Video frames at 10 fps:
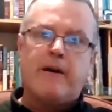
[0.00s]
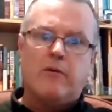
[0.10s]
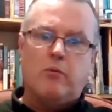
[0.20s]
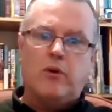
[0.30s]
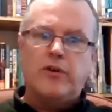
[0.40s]

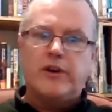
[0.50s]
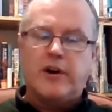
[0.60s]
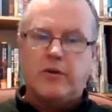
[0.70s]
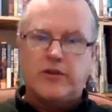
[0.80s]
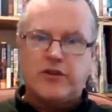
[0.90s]
One
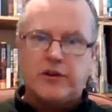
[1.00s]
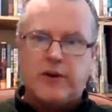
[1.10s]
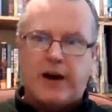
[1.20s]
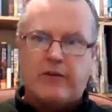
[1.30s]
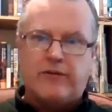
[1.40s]
goes to
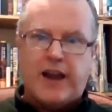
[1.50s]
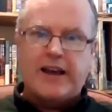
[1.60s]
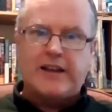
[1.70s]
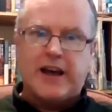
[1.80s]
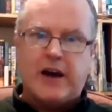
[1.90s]

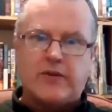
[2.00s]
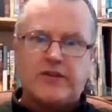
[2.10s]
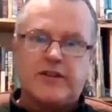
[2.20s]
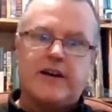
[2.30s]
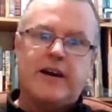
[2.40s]
outflank the
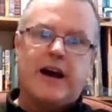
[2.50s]
house,